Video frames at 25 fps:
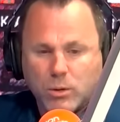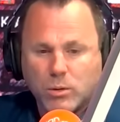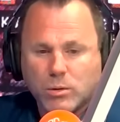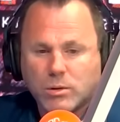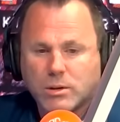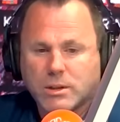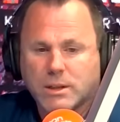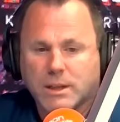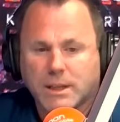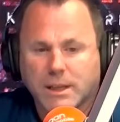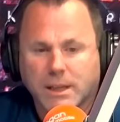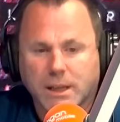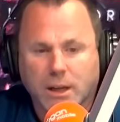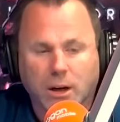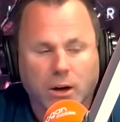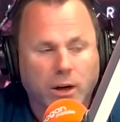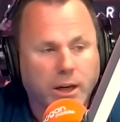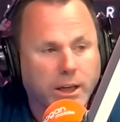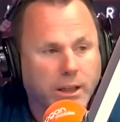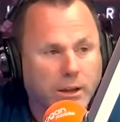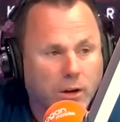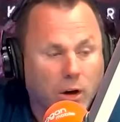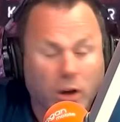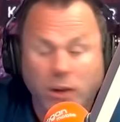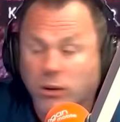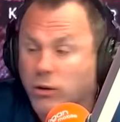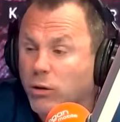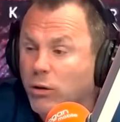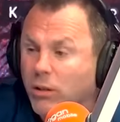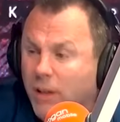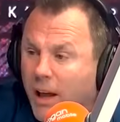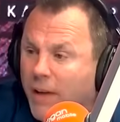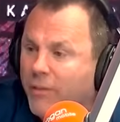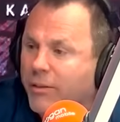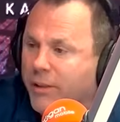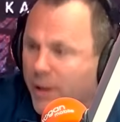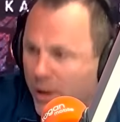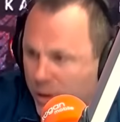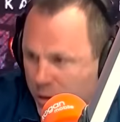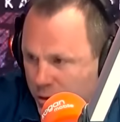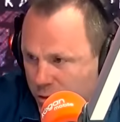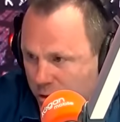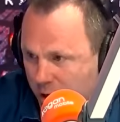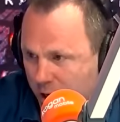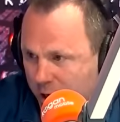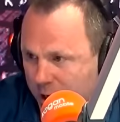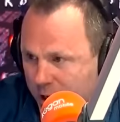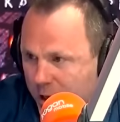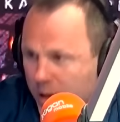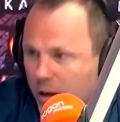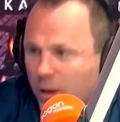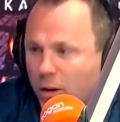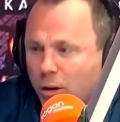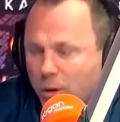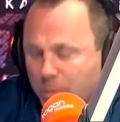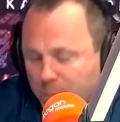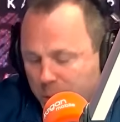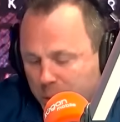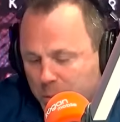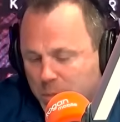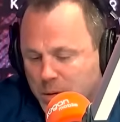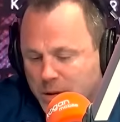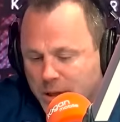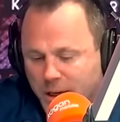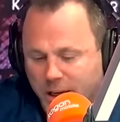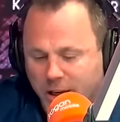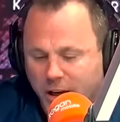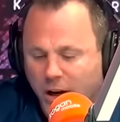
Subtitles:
Cornesy, I do love going to training, and a lot of people